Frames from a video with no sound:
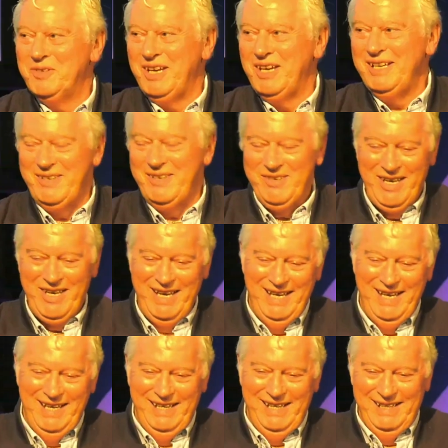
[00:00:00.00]
change.
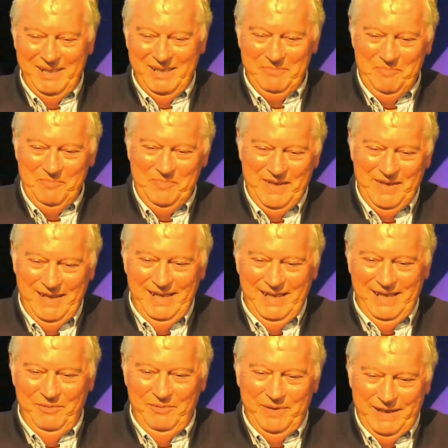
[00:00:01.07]
Um,
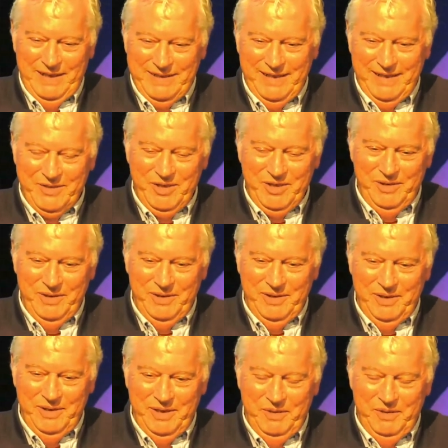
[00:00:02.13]
in fact,
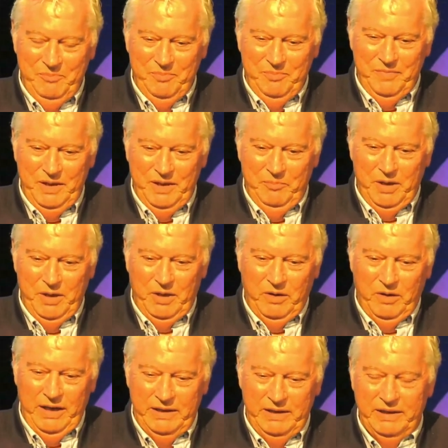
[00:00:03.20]
actually, in, in,
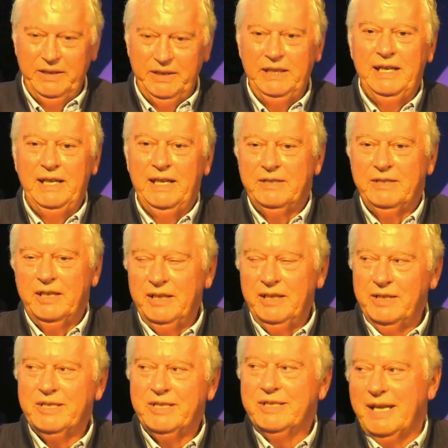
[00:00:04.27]
Bahrain, I nearly had a
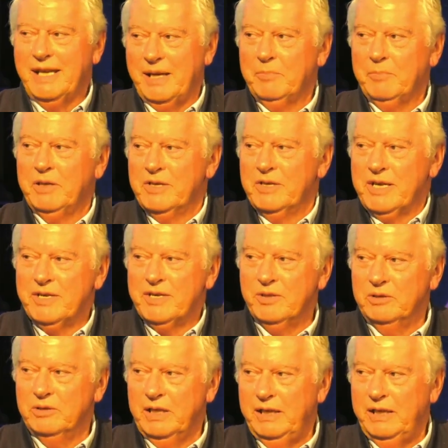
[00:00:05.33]
heart attack because I
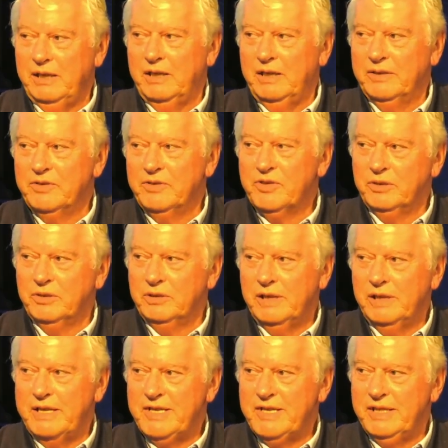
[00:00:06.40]
saw Gerhard and Jean
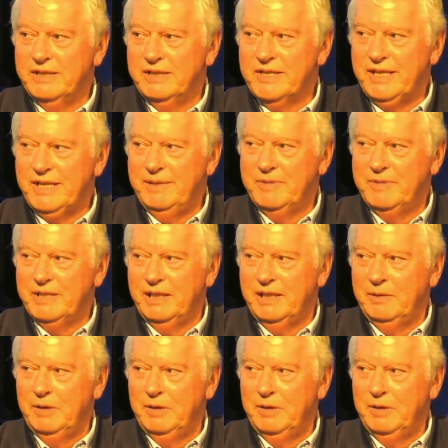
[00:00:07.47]
Alesi at the same time.